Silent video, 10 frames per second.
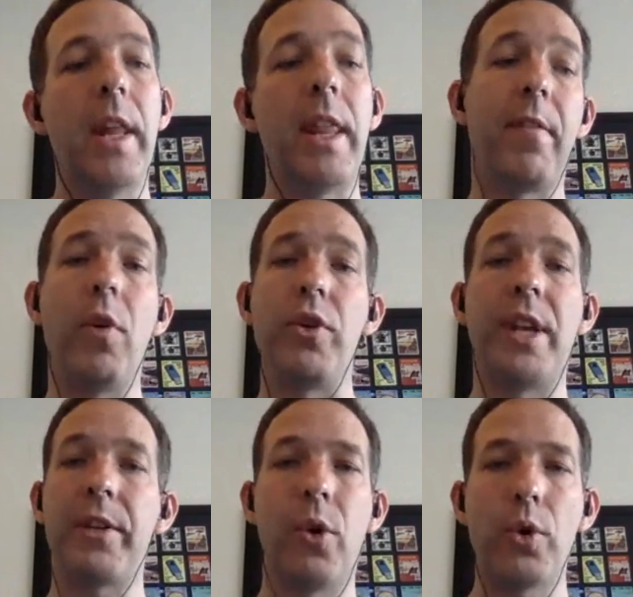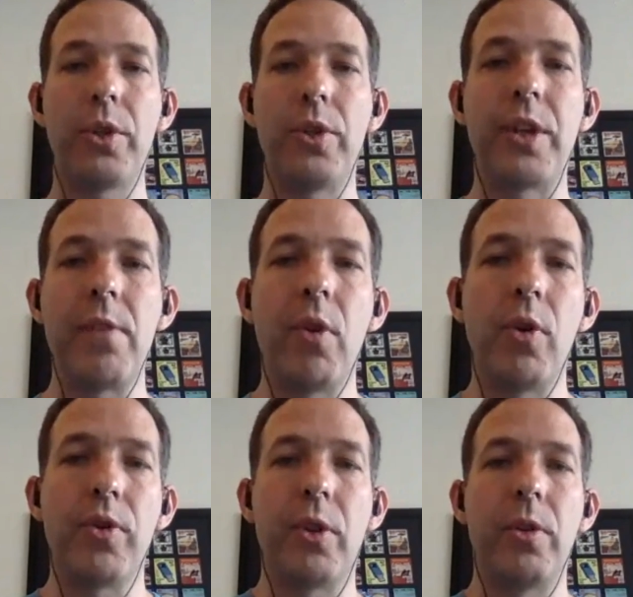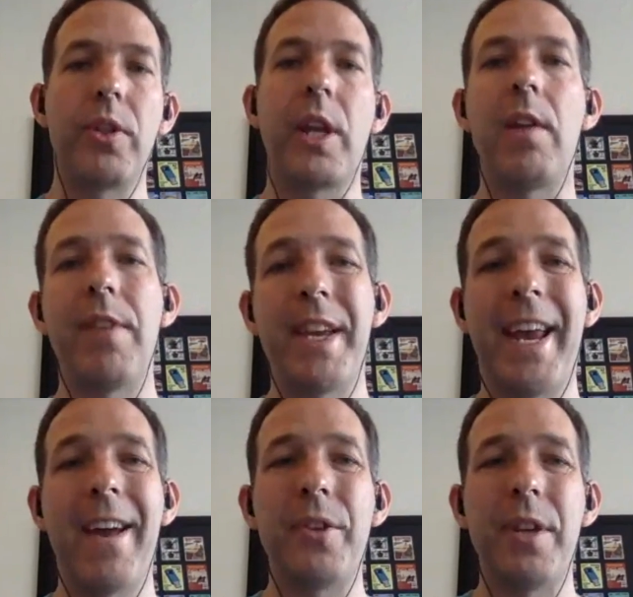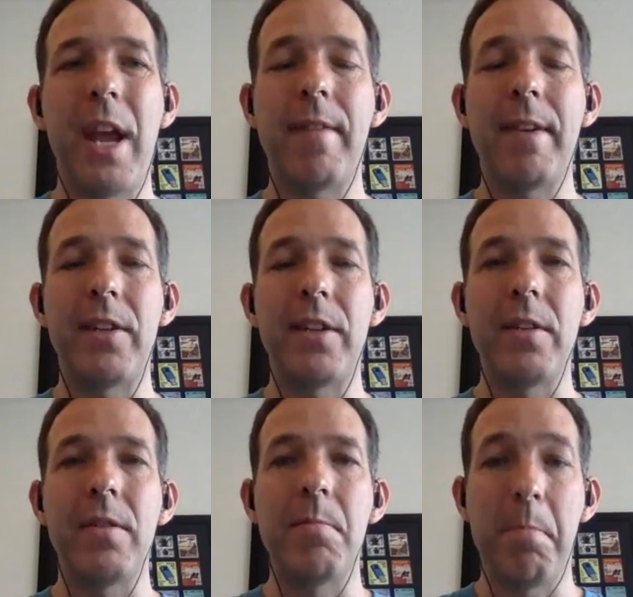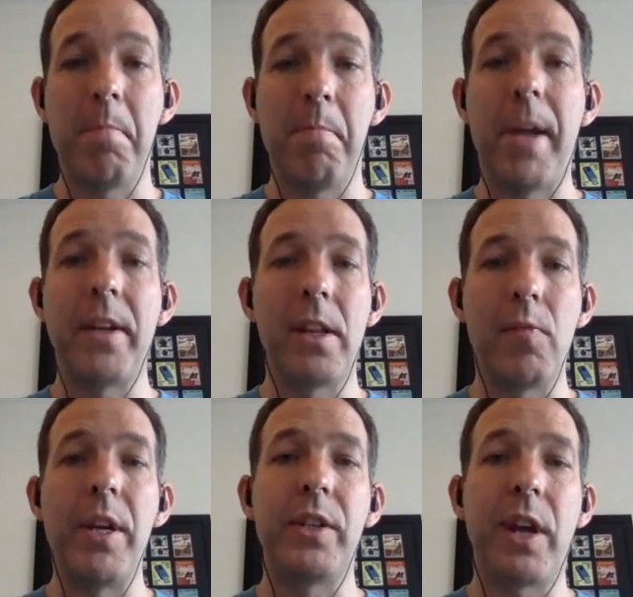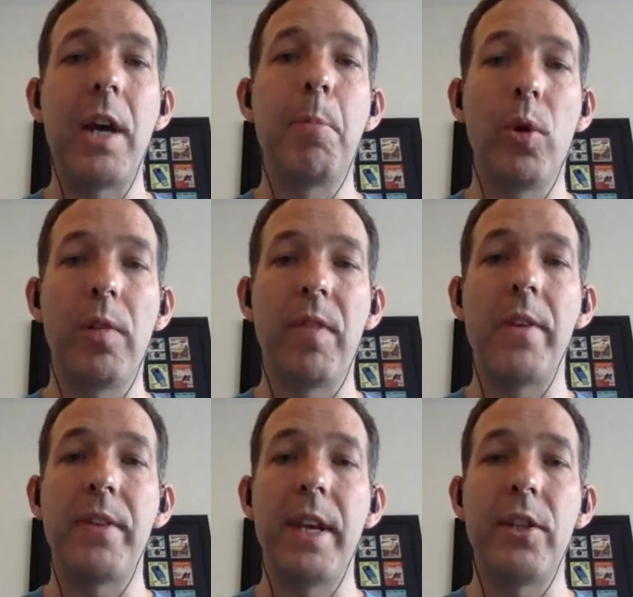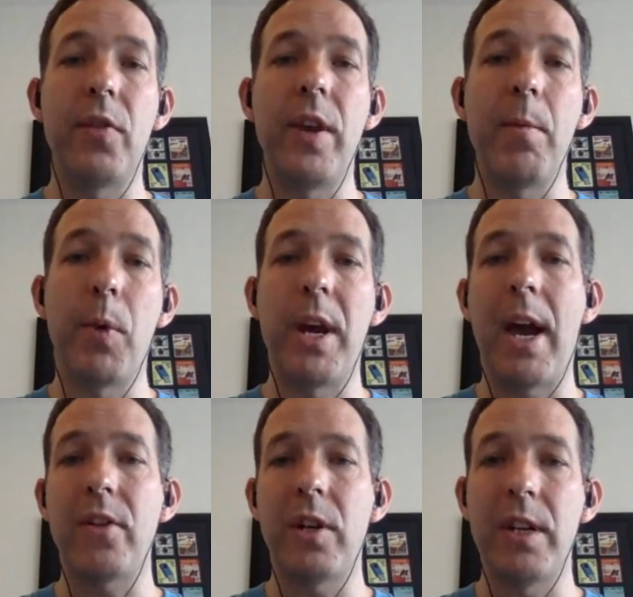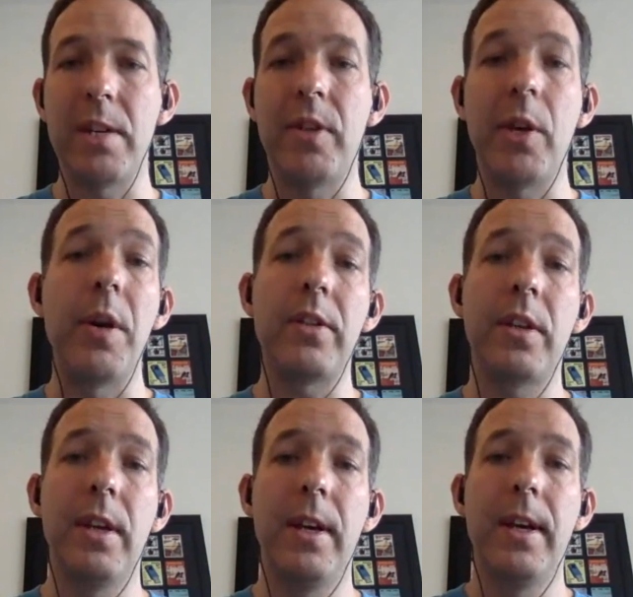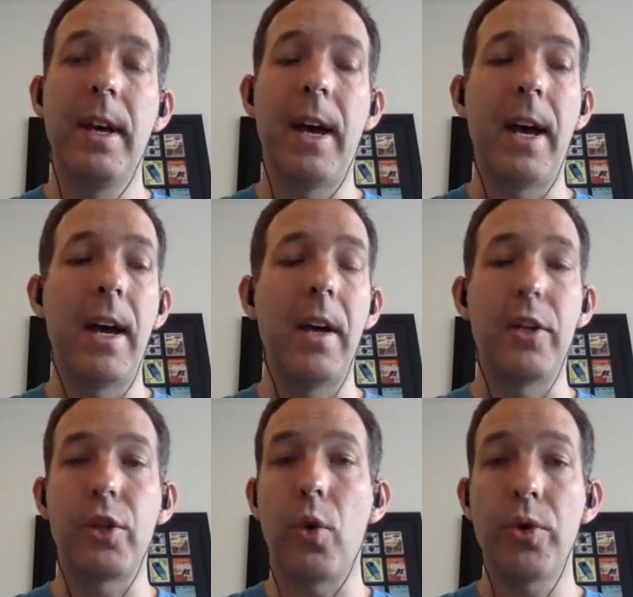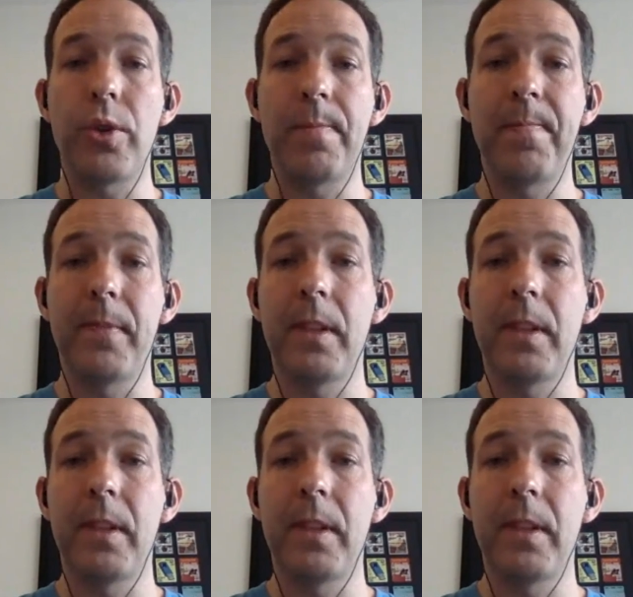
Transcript: And then for us, that talks to Xero. So instead of the accountant having to manually retype all of that data in, we actually do it at source.